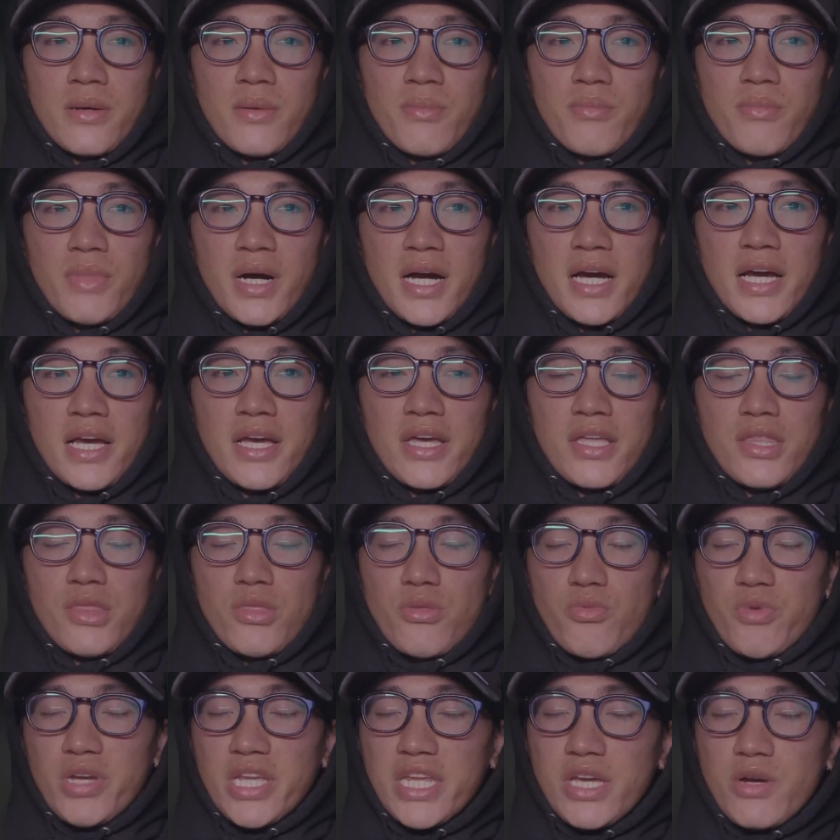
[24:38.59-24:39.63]
my
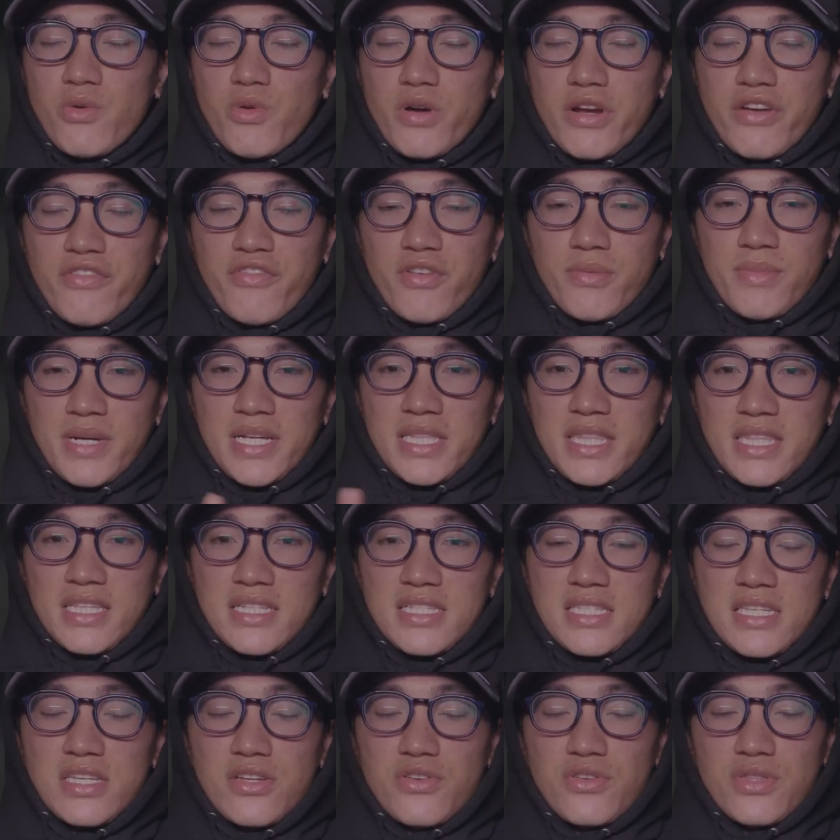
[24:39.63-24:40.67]
3D work for my
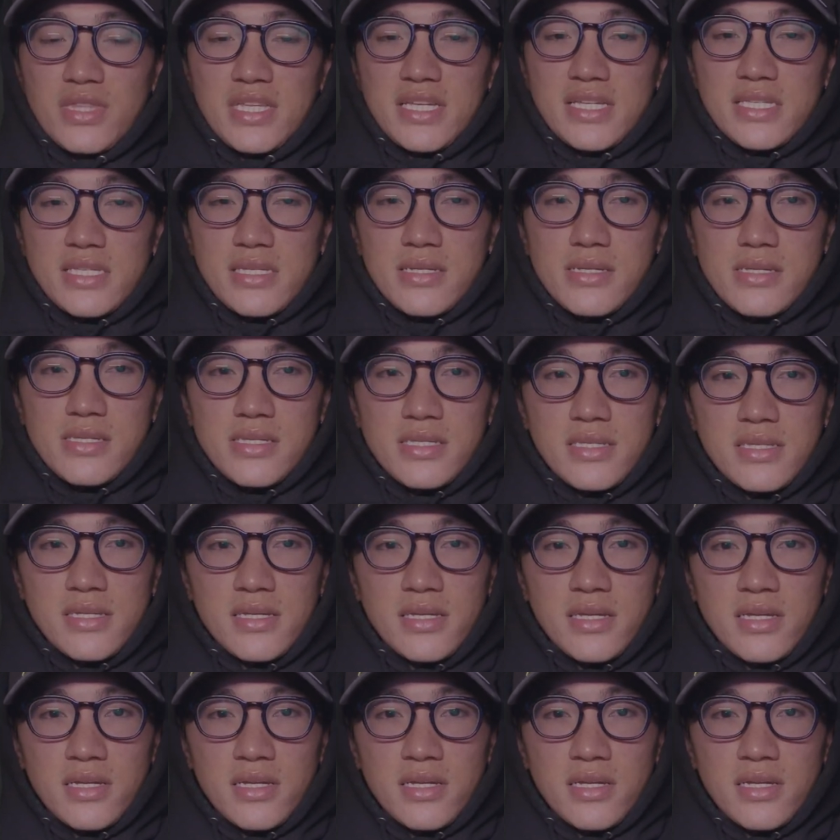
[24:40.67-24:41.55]
senior thesis.